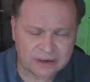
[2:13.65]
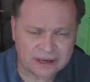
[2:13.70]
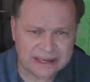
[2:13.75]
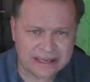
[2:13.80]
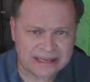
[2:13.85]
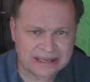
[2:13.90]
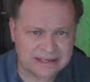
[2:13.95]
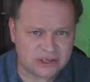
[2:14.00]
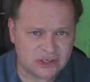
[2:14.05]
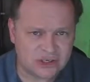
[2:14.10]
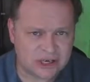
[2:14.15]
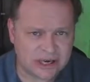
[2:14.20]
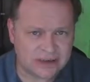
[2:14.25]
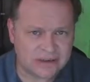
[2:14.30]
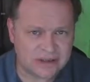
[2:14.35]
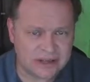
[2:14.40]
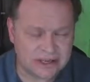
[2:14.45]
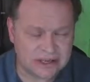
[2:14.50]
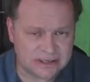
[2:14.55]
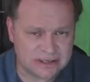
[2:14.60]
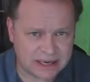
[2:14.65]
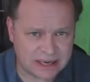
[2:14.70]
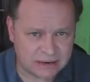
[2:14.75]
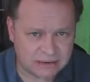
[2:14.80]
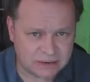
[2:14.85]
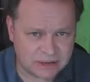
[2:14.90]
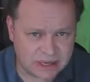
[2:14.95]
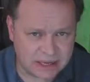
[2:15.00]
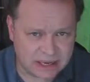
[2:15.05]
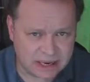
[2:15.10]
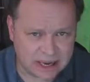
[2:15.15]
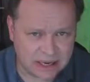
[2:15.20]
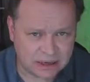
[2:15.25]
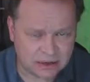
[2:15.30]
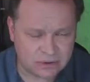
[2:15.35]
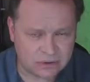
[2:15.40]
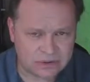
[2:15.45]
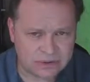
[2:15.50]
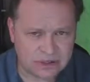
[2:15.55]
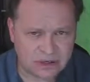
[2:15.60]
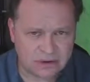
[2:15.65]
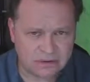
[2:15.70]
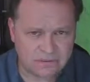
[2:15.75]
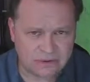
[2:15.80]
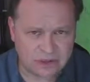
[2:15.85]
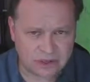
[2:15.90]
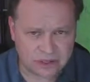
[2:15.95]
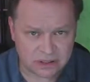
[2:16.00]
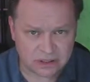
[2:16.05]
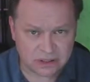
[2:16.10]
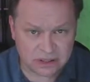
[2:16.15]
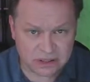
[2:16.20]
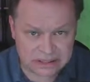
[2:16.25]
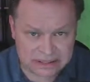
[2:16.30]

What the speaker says: I can check the integrity and accuracy of the